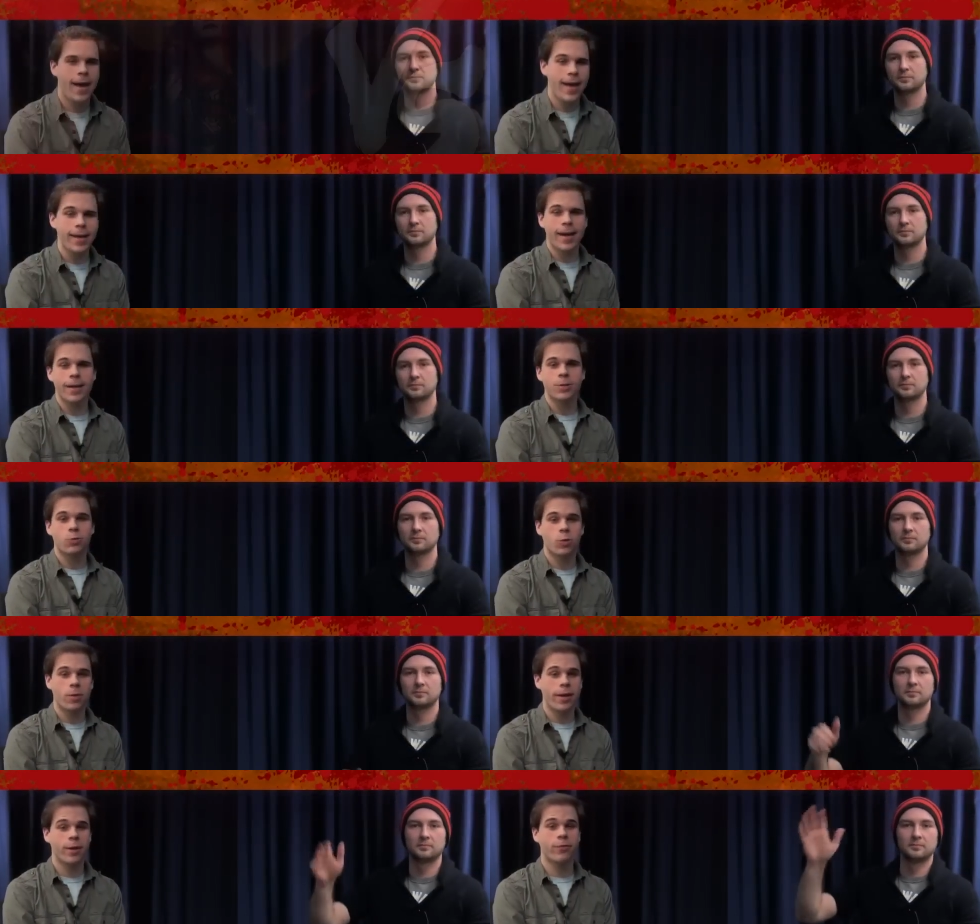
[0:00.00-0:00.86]
Speaker 1: Hey guys,
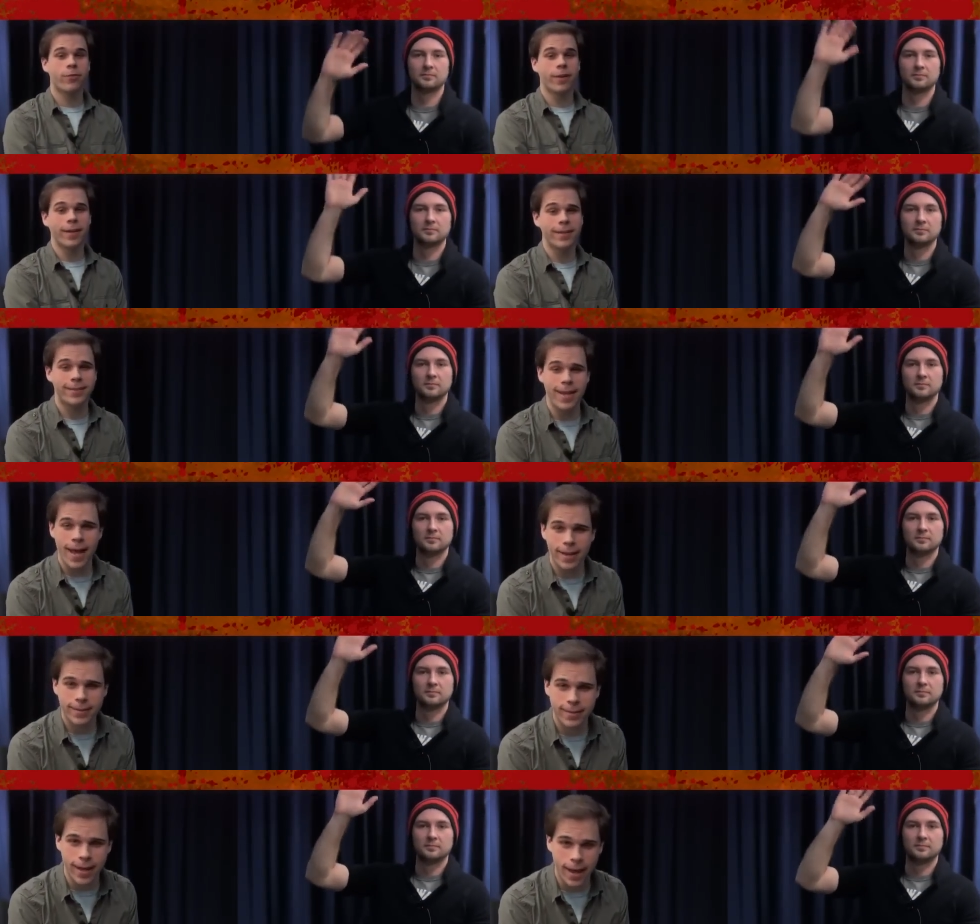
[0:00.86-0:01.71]
we're here for a
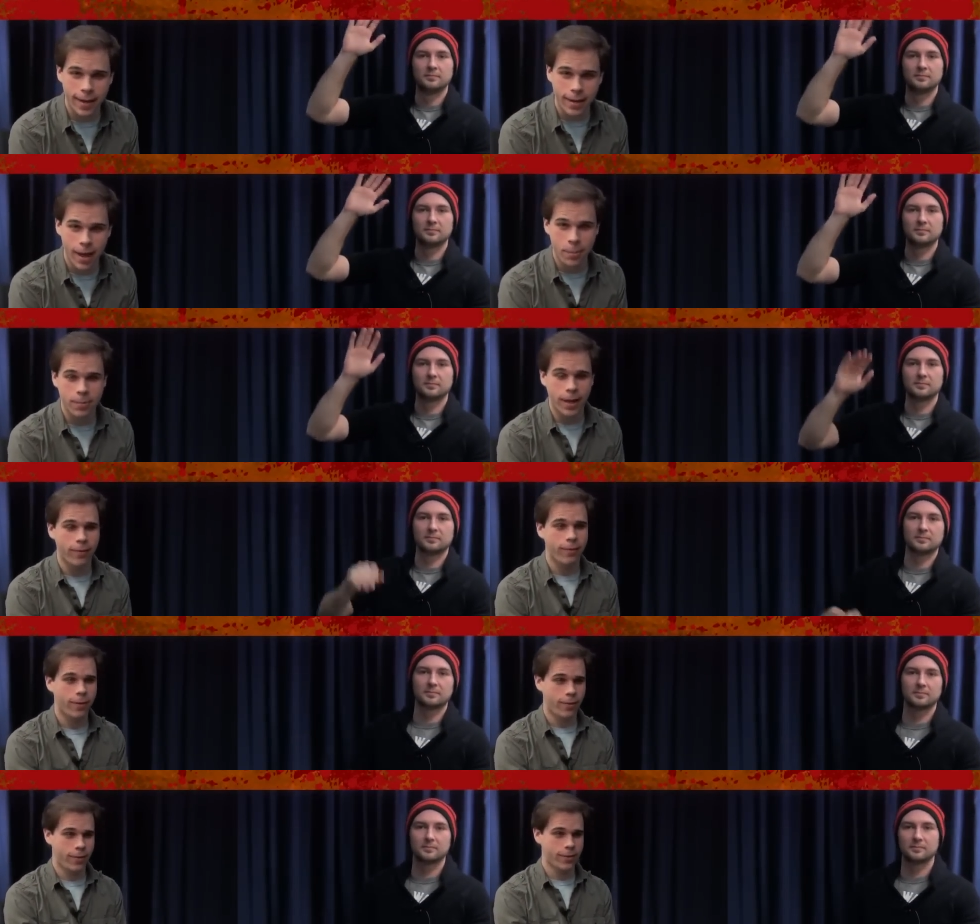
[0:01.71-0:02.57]
deck tech. I'm
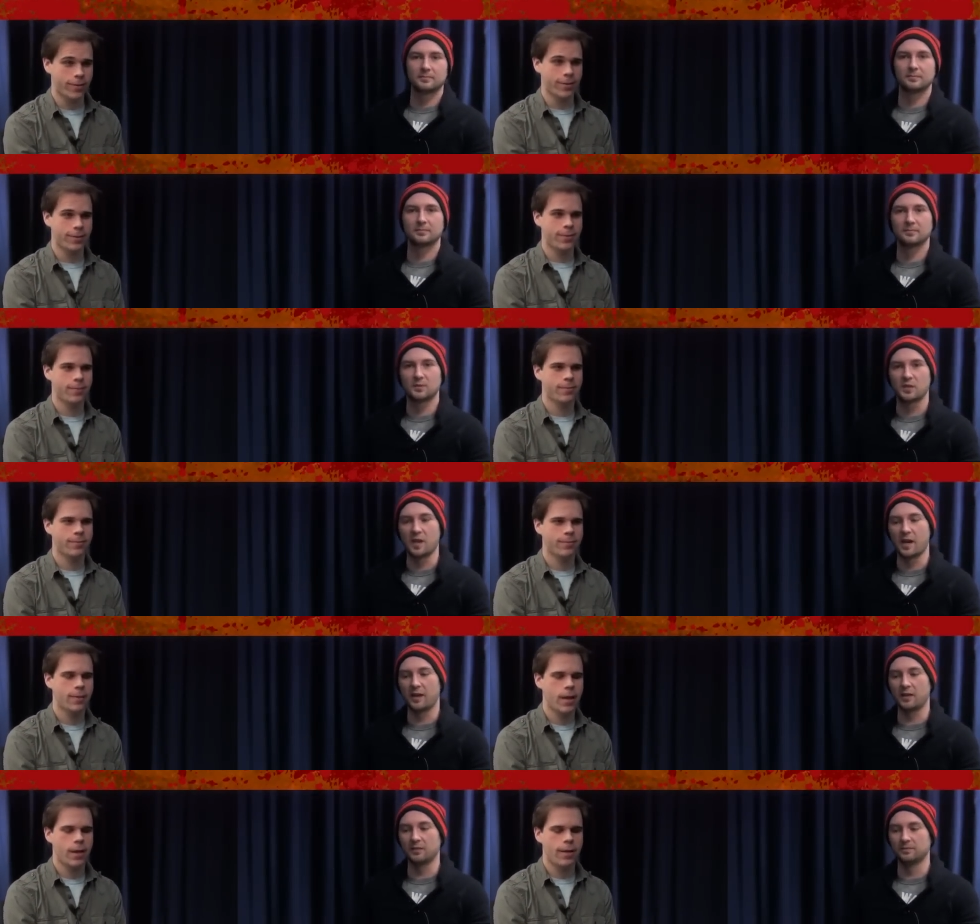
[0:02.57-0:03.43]
David and this is
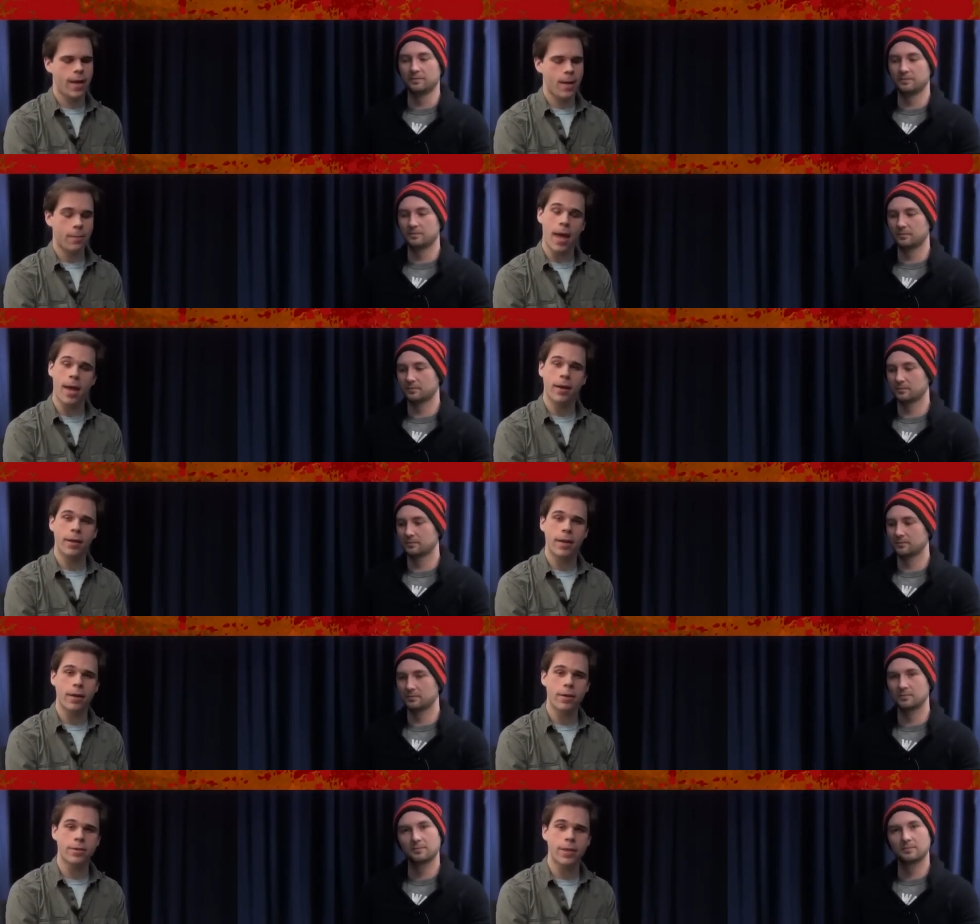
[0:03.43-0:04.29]
Danny. Yeah, and
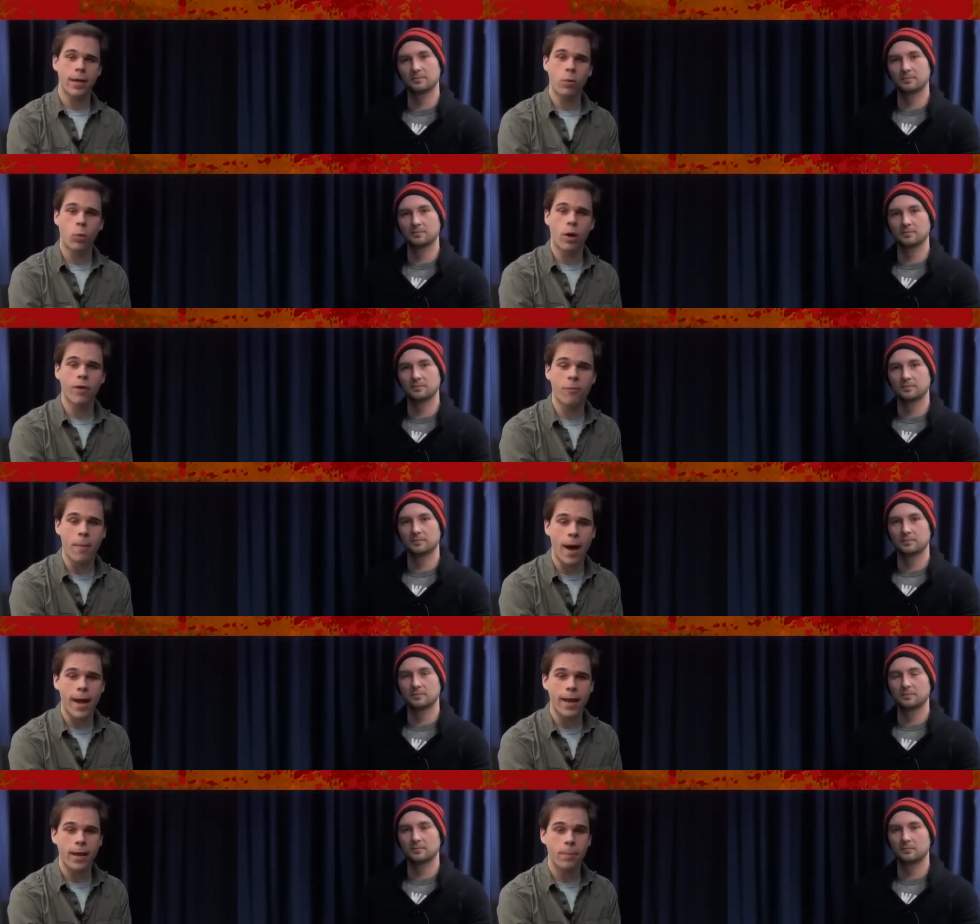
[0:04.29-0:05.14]
here's a, one of
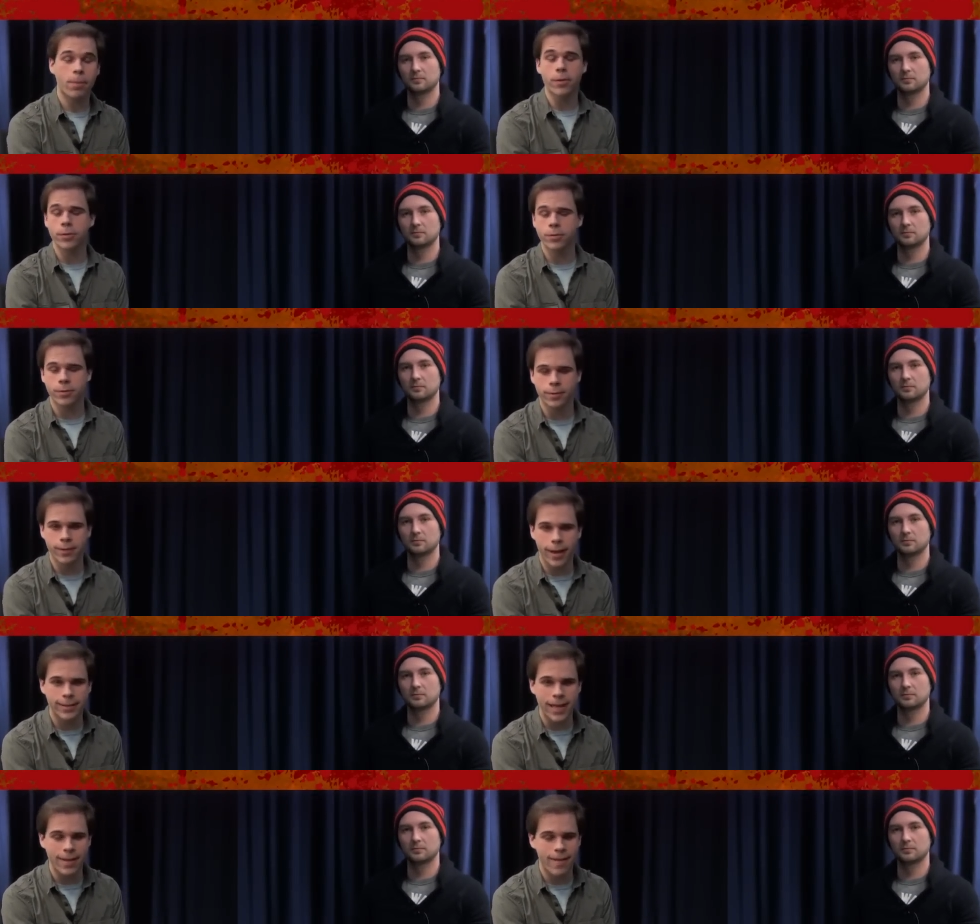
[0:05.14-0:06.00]
my personal
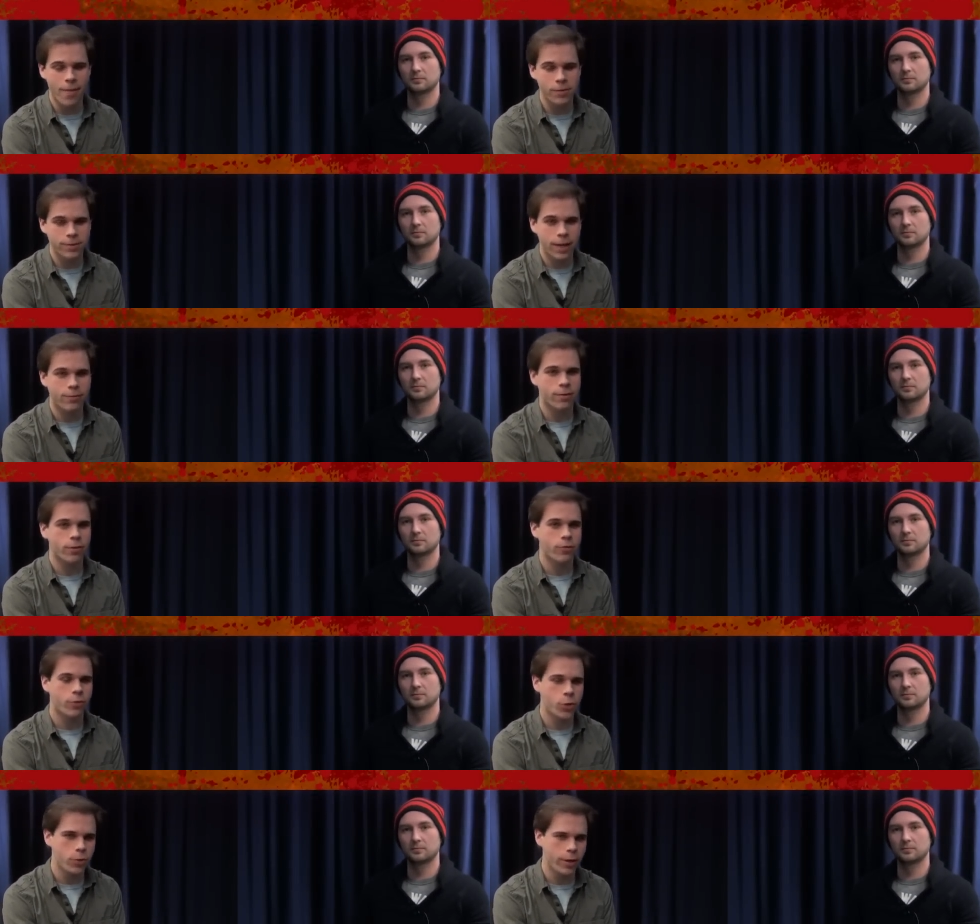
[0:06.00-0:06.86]
decks. I've had this deck for a
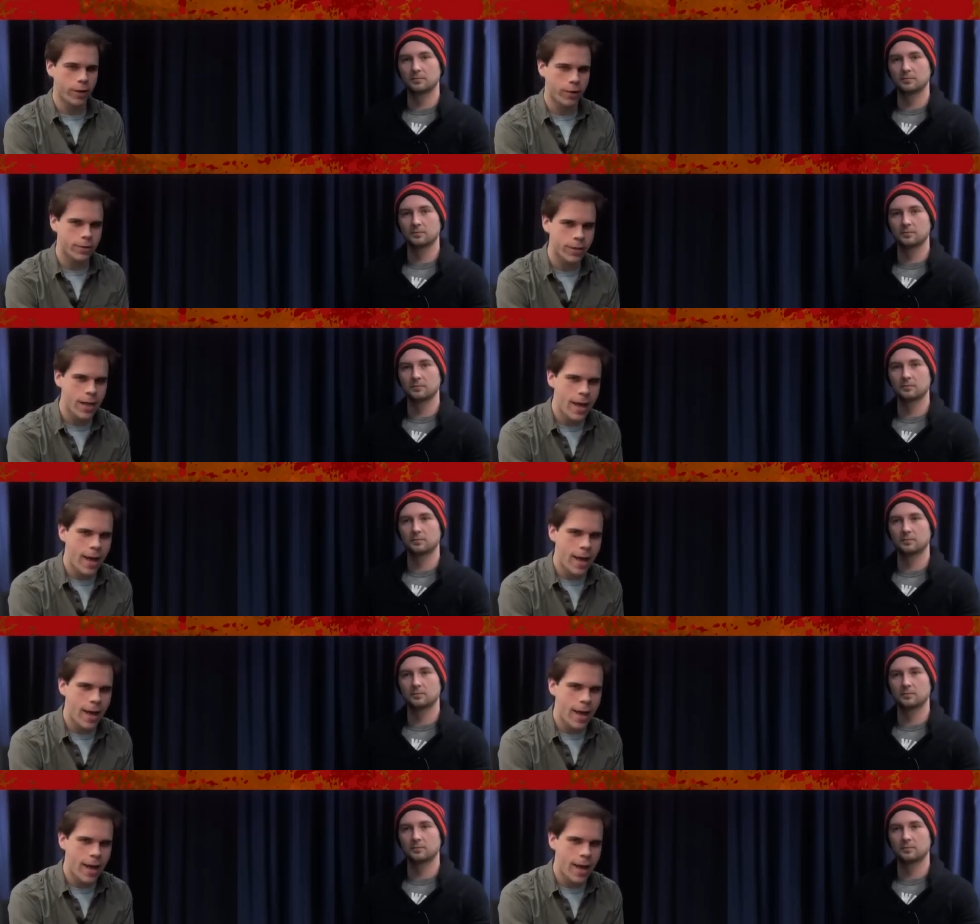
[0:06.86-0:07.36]
few years.